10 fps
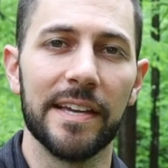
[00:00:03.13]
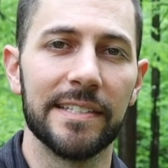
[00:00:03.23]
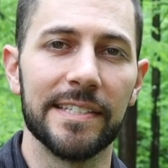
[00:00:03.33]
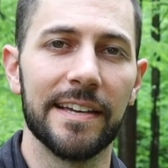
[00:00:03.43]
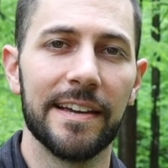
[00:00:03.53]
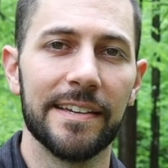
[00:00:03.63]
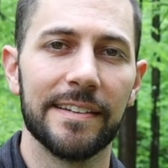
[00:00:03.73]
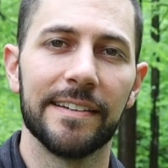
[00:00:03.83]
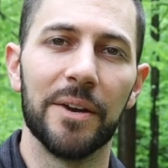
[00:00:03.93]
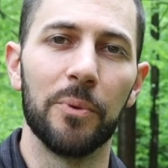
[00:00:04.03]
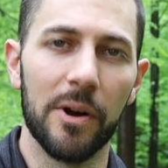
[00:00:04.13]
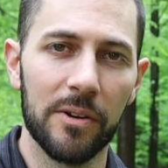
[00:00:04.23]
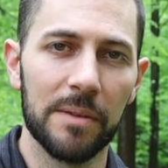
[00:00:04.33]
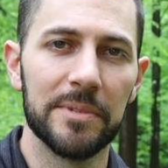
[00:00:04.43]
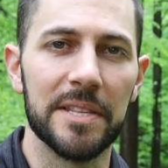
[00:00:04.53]
the ATA, and
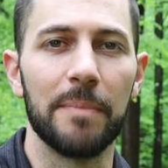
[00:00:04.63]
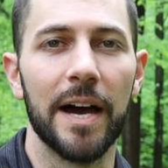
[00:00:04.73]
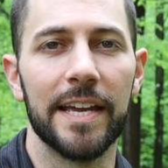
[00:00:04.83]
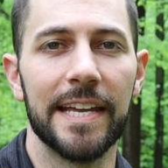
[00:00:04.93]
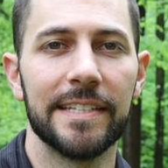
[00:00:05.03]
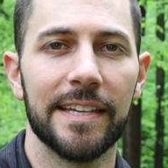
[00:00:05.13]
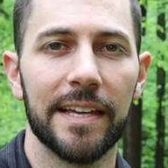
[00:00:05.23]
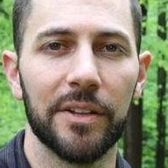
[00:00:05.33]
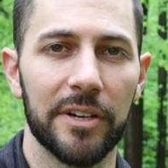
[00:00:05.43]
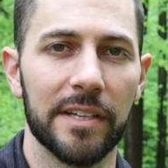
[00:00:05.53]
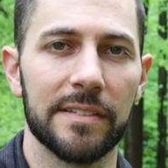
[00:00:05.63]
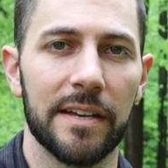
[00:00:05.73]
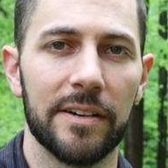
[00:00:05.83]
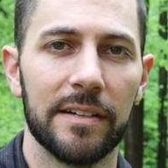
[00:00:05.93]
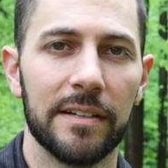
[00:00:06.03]
welcome to the My ATA Learning
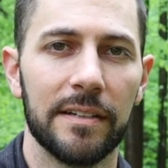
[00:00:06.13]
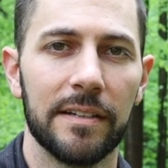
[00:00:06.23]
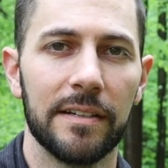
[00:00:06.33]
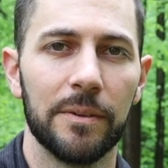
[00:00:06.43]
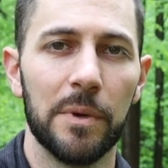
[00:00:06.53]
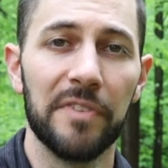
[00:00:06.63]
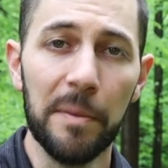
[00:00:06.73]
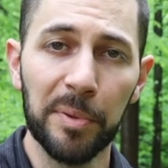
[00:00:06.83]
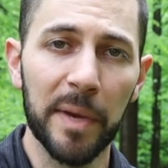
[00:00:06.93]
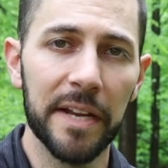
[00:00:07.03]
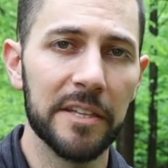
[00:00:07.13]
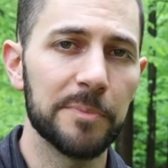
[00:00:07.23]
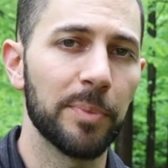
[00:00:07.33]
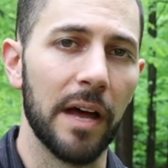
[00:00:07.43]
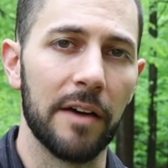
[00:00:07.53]
Center. We've implemented this
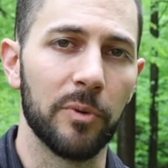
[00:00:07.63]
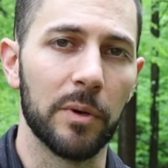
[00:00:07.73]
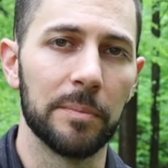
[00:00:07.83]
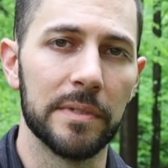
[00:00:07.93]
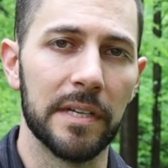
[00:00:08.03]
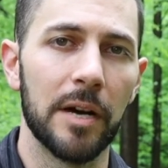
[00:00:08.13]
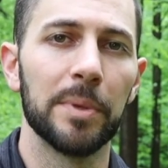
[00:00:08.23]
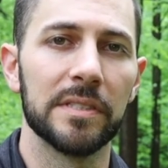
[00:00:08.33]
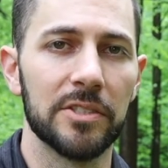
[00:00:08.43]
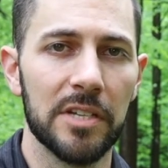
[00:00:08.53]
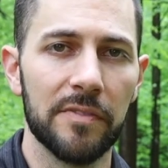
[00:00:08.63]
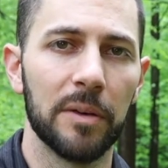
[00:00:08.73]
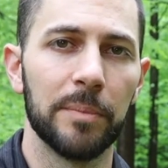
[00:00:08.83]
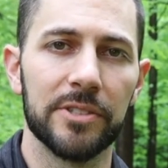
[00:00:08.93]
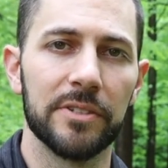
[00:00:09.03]
platform to help us achieve our
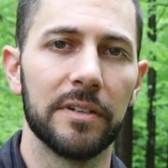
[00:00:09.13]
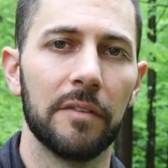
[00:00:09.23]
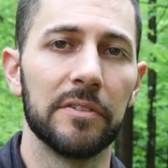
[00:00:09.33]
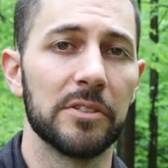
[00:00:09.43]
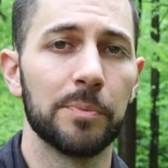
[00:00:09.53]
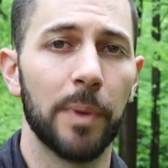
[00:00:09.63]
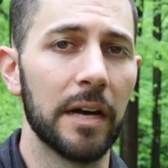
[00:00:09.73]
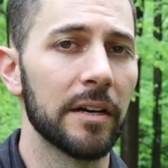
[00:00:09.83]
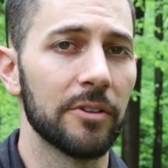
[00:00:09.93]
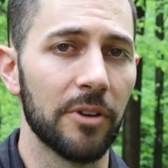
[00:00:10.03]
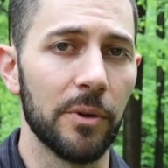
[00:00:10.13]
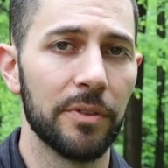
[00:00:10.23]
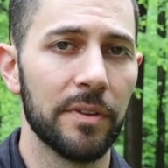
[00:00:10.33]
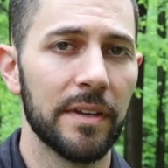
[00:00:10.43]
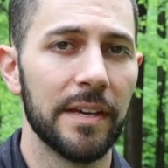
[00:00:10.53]
mission of inspiring growth
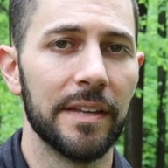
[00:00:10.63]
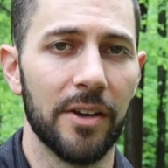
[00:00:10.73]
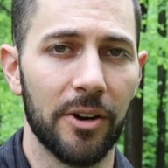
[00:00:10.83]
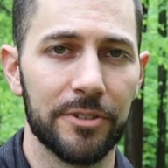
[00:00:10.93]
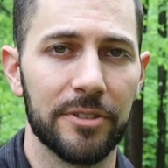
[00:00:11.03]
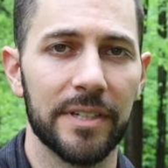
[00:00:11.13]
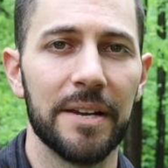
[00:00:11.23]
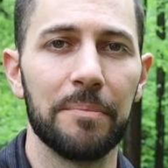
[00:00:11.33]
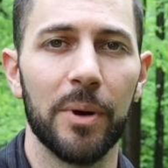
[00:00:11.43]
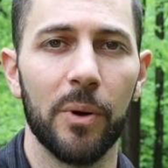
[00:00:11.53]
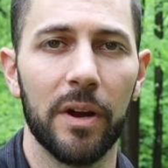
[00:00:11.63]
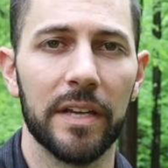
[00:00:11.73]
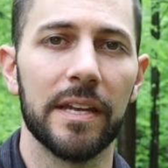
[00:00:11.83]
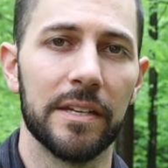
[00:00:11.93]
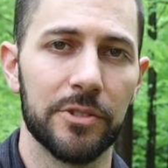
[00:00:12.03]
in the archery and bow
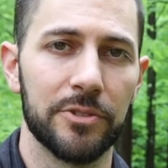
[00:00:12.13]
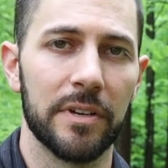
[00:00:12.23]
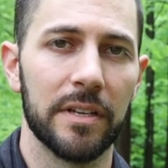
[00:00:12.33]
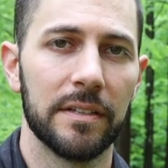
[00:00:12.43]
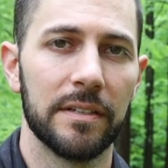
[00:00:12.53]
hunting industry.